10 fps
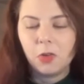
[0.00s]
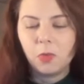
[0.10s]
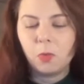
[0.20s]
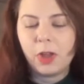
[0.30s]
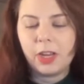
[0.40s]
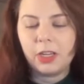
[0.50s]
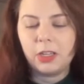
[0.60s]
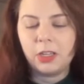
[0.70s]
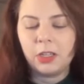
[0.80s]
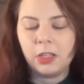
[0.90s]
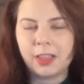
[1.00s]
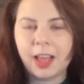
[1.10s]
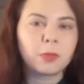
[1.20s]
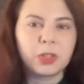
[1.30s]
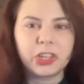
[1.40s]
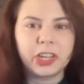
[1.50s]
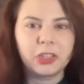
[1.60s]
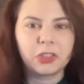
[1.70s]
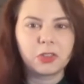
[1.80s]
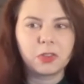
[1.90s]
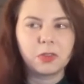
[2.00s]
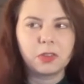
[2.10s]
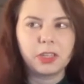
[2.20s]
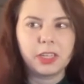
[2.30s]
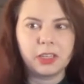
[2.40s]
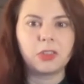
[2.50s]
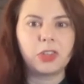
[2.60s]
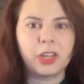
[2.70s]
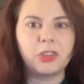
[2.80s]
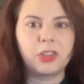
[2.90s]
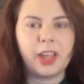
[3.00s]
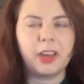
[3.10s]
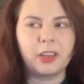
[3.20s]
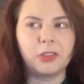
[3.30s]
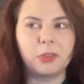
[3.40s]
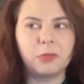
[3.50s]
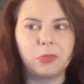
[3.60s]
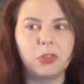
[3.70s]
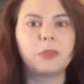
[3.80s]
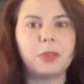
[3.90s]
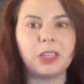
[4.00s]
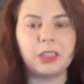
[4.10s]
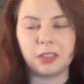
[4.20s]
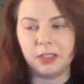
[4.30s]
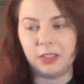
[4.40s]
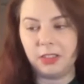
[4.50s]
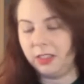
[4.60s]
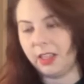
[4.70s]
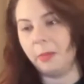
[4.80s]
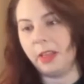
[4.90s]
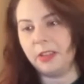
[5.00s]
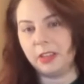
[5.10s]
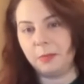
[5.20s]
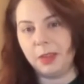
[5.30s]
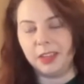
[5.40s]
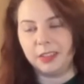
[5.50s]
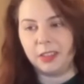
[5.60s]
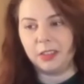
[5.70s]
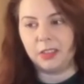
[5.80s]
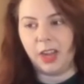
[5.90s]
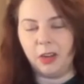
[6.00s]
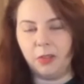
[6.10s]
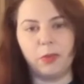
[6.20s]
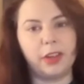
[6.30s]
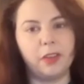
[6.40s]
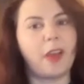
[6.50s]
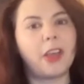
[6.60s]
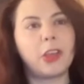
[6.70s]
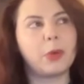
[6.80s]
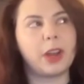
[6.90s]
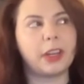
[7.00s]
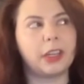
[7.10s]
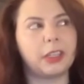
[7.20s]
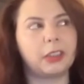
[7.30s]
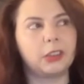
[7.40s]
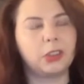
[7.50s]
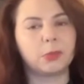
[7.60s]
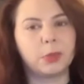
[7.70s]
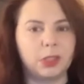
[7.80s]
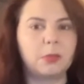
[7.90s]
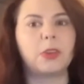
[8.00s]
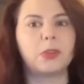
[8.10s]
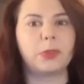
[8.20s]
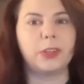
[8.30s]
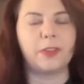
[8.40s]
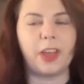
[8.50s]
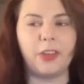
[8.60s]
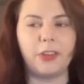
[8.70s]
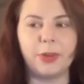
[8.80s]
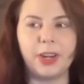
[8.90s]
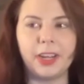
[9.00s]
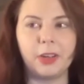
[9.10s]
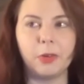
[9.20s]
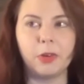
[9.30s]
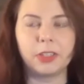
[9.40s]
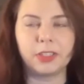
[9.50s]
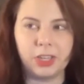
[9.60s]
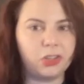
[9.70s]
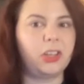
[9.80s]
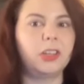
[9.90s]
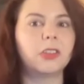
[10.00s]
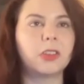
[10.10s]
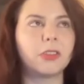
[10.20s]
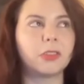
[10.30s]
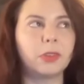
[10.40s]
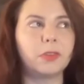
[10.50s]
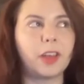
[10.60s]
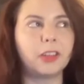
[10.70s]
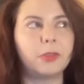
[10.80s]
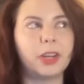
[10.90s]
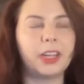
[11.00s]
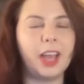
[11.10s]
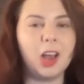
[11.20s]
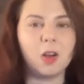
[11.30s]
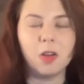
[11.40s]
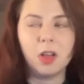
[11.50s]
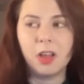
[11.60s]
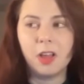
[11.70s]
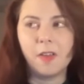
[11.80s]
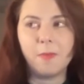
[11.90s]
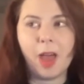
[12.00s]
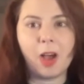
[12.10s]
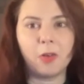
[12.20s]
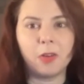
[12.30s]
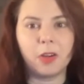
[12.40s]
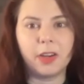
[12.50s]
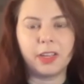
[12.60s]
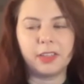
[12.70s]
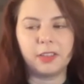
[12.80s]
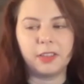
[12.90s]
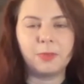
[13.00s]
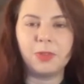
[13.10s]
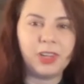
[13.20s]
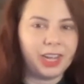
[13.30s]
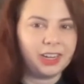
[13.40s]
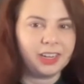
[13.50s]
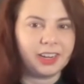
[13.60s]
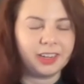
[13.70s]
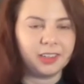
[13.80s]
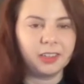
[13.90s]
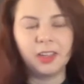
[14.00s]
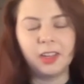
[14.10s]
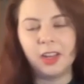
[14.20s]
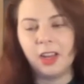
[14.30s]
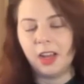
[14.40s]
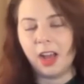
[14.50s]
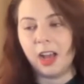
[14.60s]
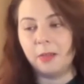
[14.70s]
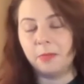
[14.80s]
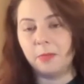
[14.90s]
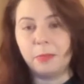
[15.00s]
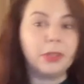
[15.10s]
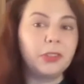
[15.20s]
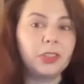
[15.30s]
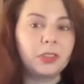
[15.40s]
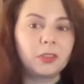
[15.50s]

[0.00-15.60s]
when that's what change is, change can and should be just destabilizing, because it's kind of reevaluating your principles, reevaluating organization, it's also reevaluating how power is communicated and built